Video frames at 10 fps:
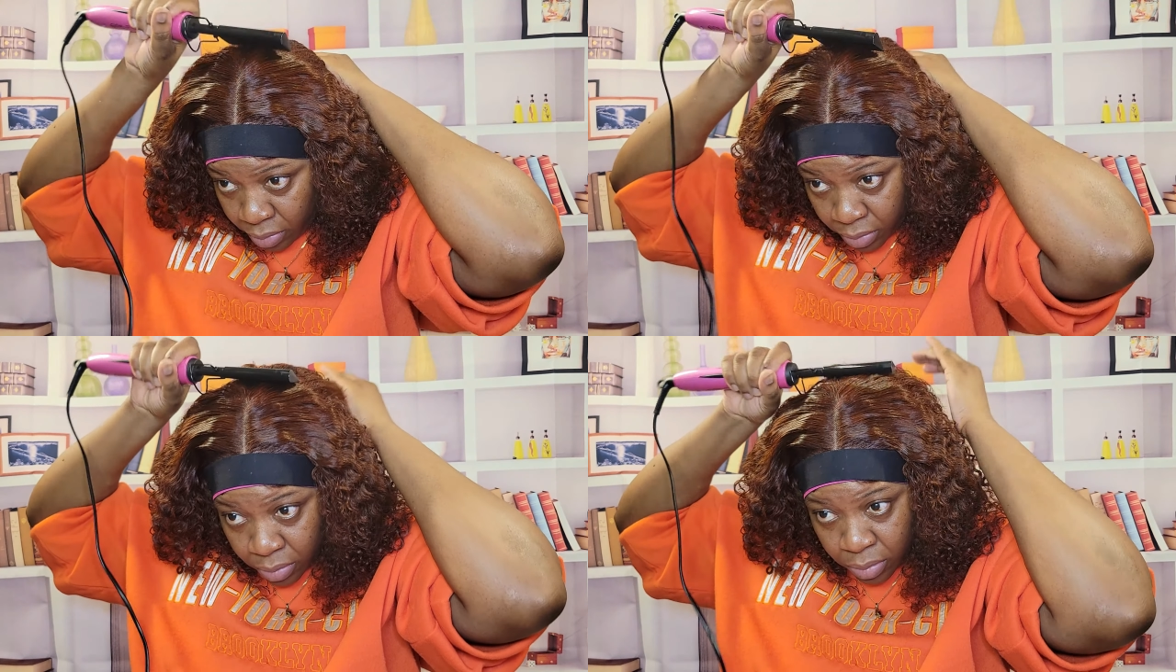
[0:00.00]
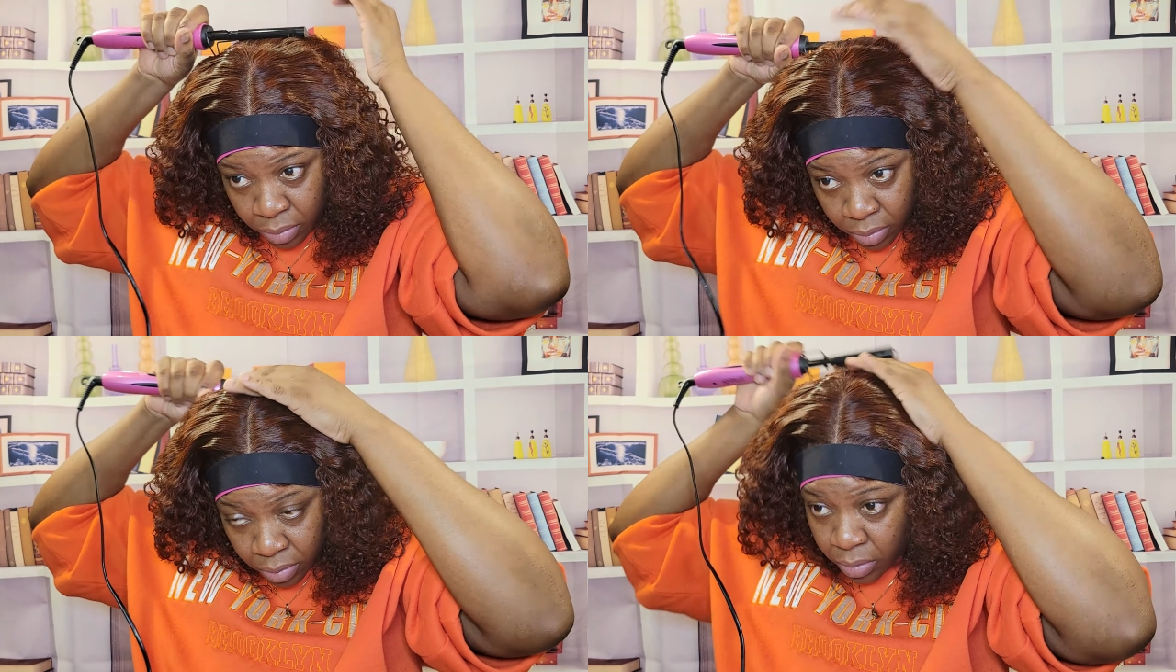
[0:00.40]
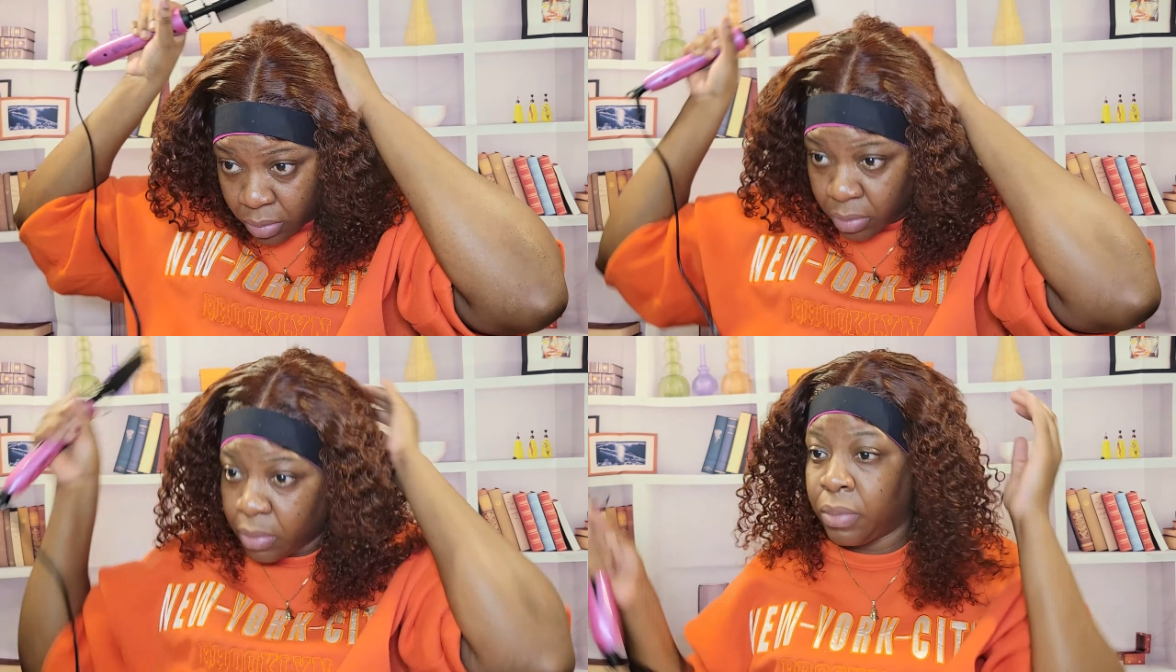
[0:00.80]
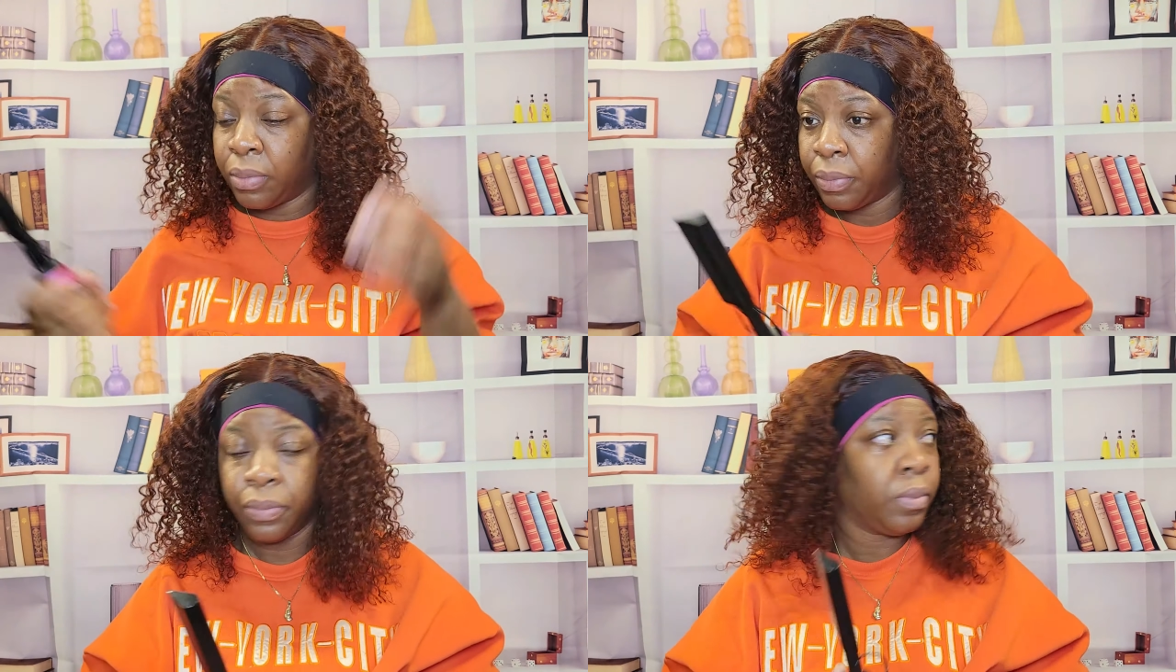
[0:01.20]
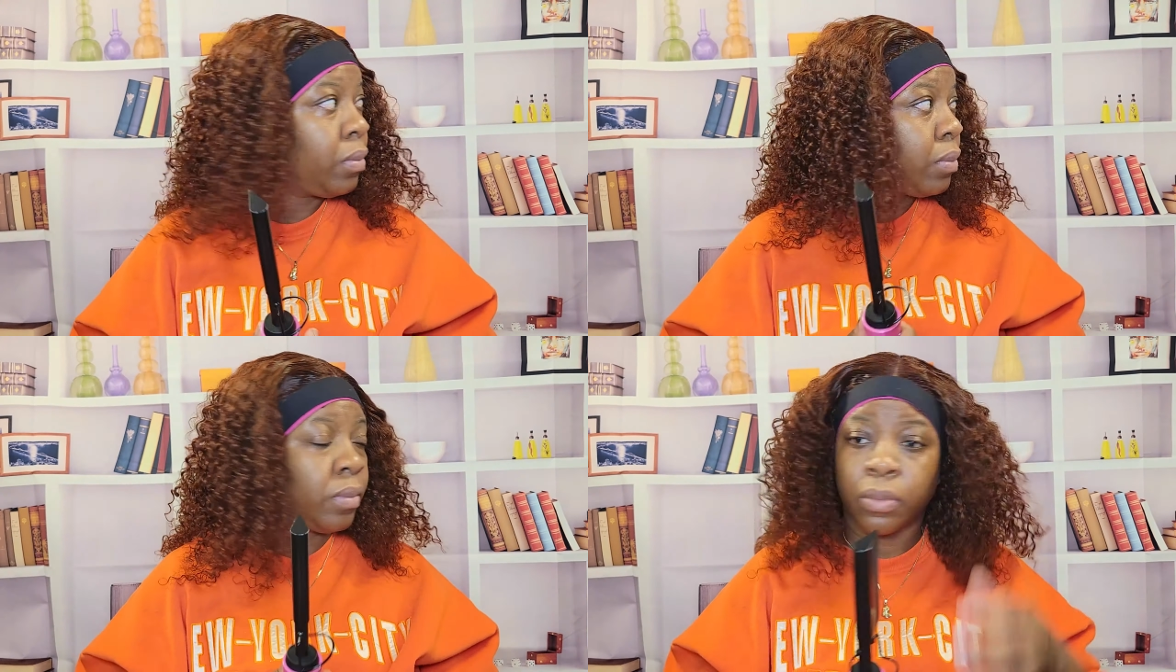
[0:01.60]
So use it on the highest
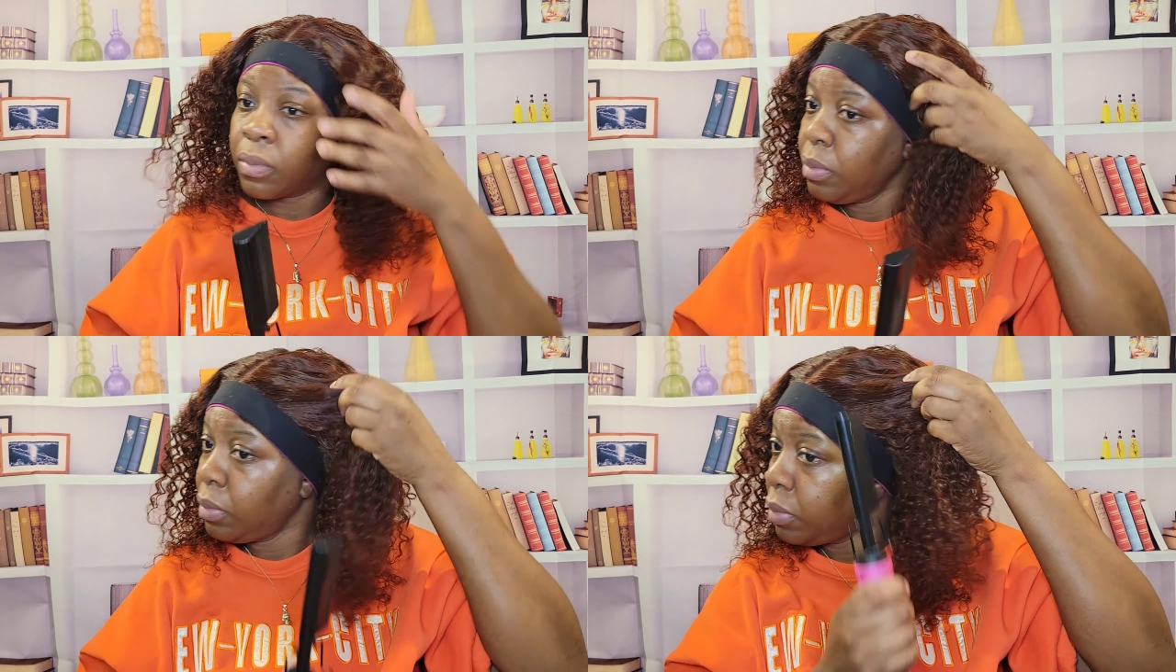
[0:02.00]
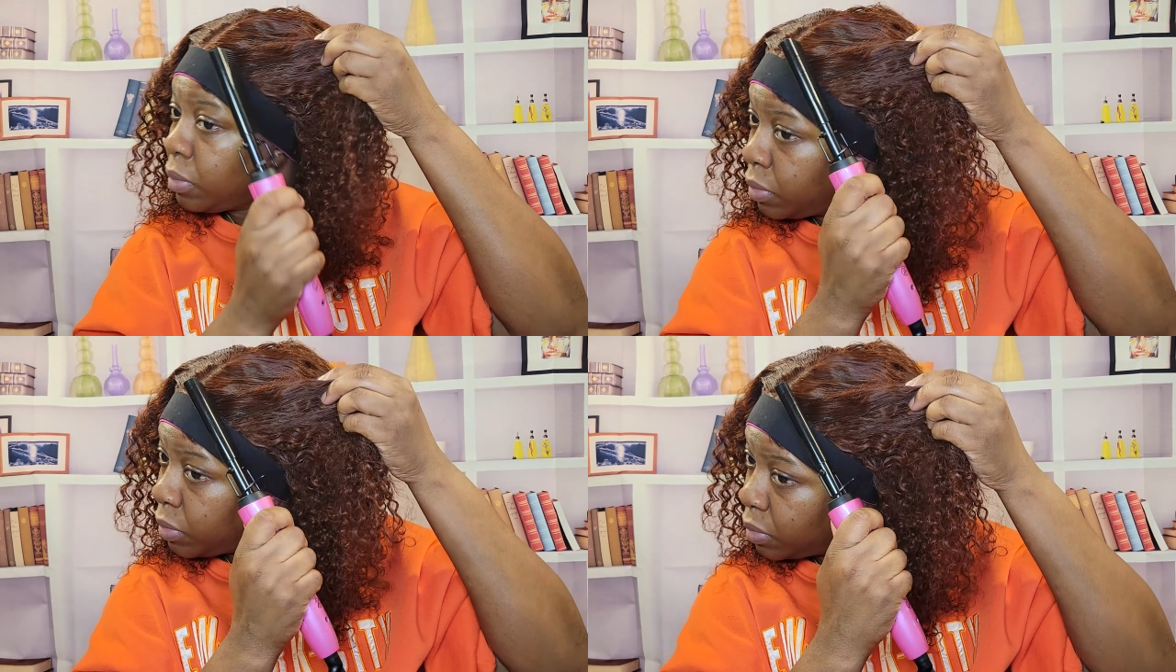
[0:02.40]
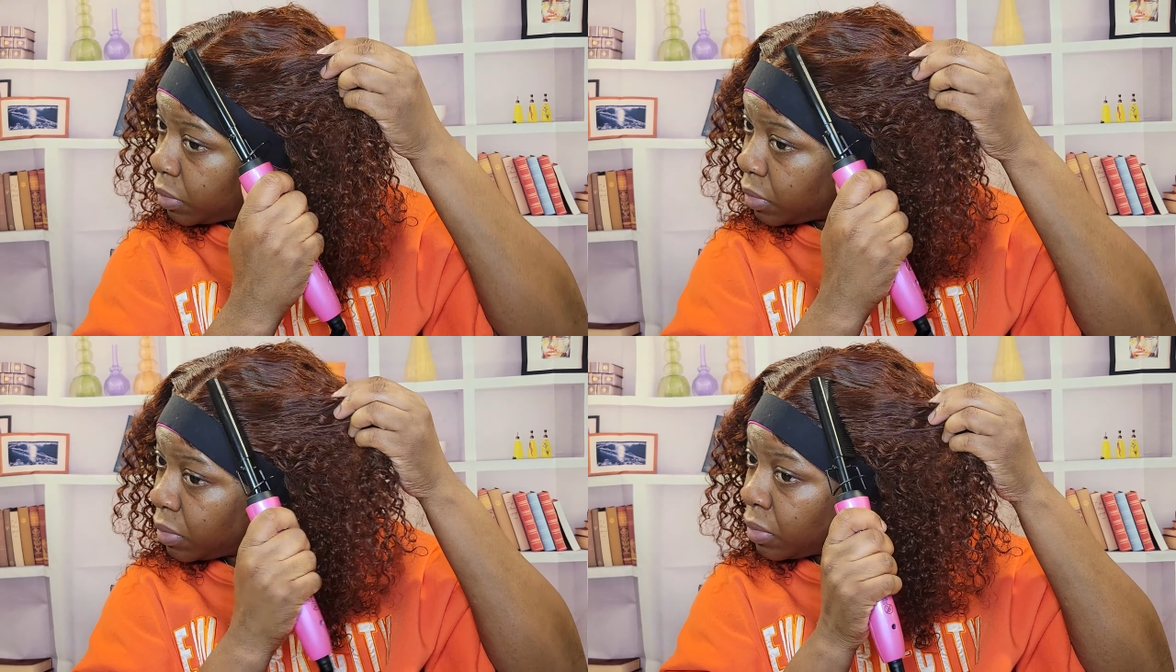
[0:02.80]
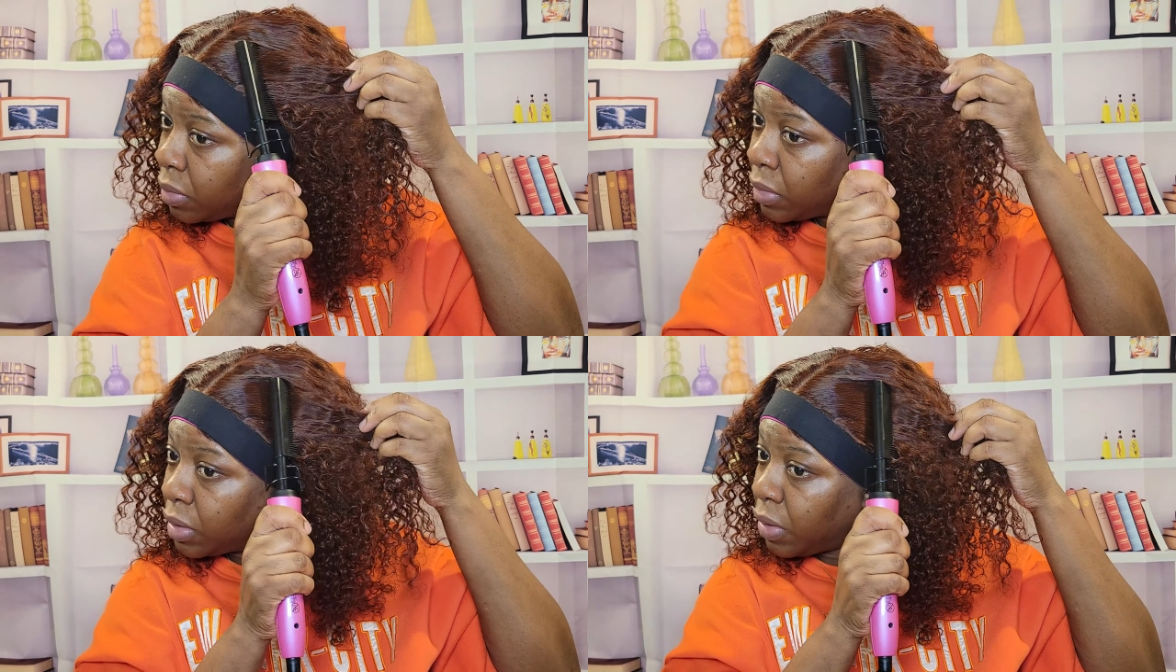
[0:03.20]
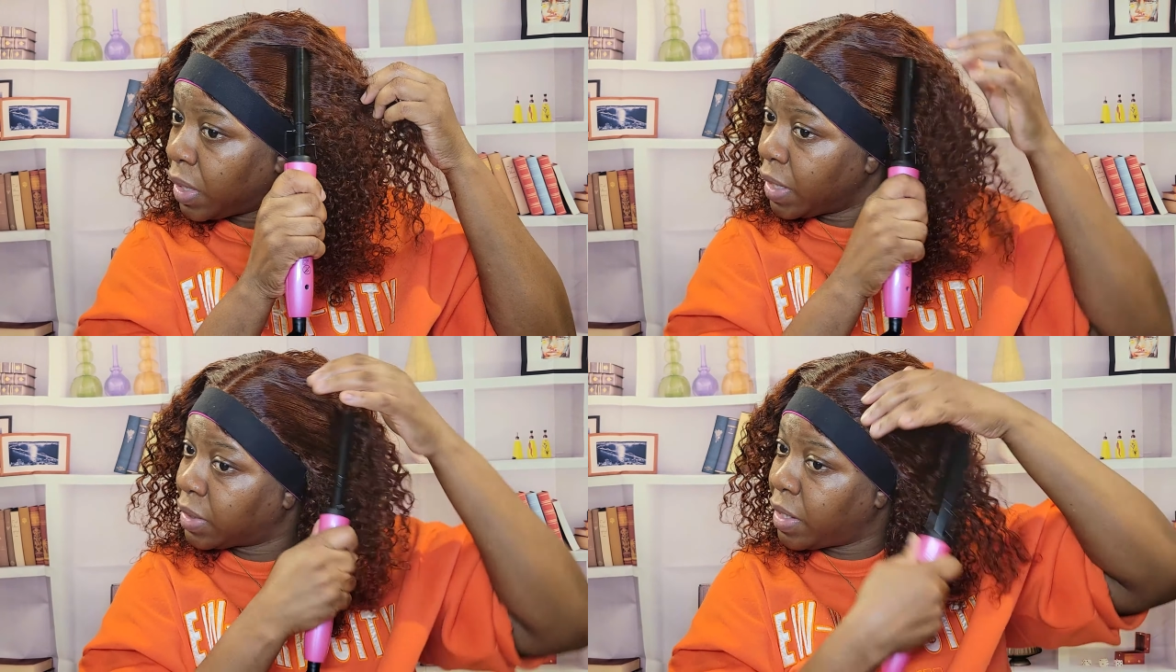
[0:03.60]
settings and go through
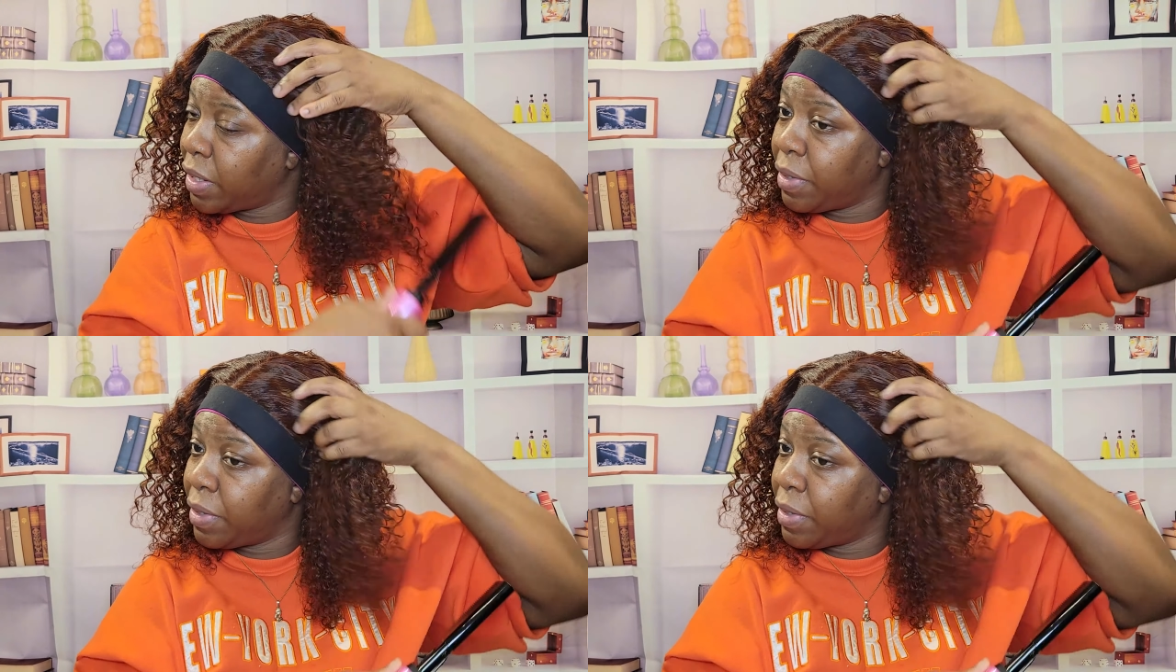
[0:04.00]
the hair